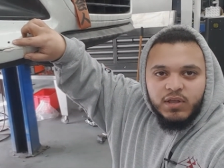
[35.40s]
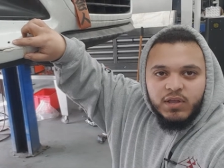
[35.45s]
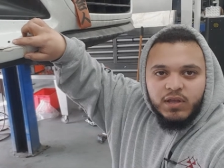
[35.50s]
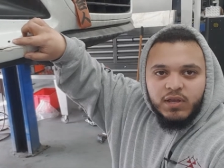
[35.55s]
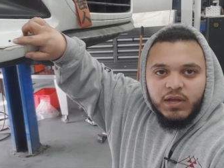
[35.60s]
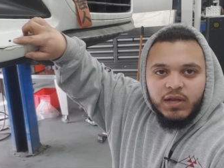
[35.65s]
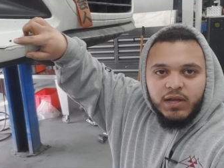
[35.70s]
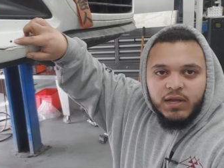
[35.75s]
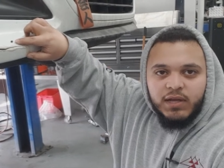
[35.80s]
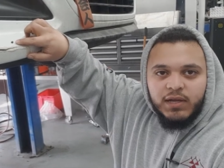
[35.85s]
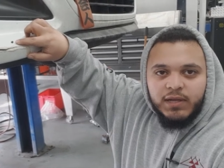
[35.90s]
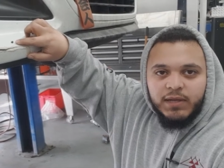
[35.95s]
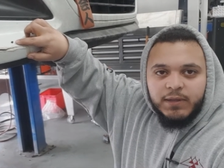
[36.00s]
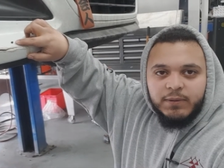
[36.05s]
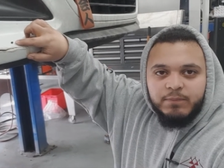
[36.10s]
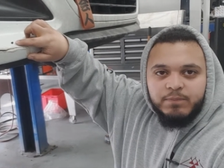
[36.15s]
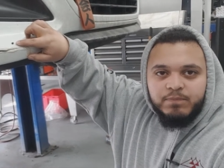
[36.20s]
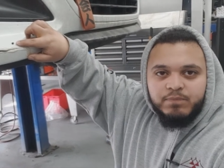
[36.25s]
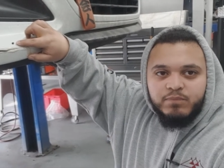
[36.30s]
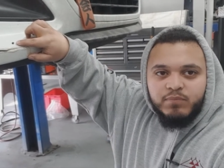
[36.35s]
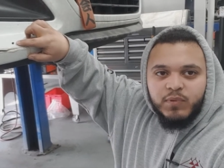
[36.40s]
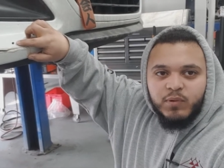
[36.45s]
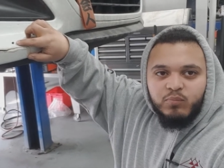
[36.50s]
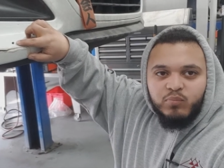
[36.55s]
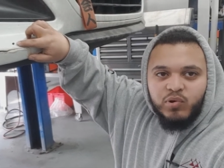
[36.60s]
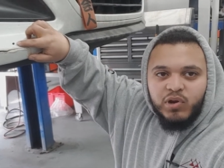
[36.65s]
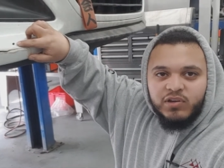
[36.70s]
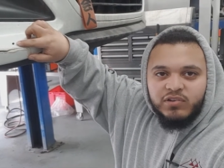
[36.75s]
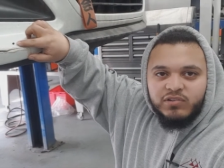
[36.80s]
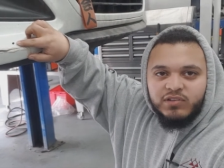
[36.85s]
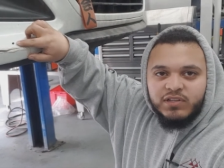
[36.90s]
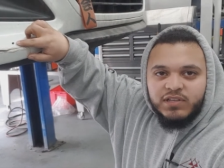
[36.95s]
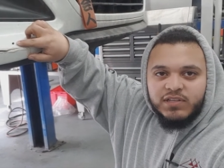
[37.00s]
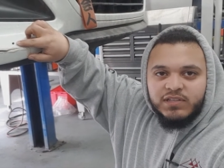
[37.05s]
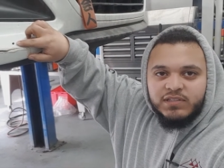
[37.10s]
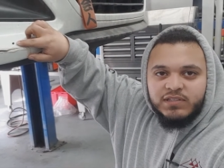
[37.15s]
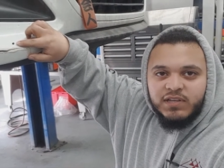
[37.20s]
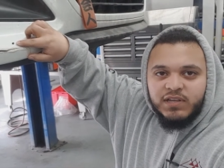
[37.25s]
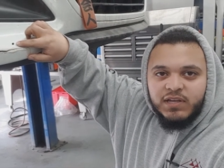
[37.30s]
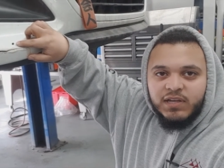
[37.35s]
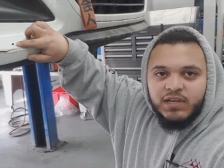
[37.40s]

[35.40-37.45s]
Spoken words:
brushless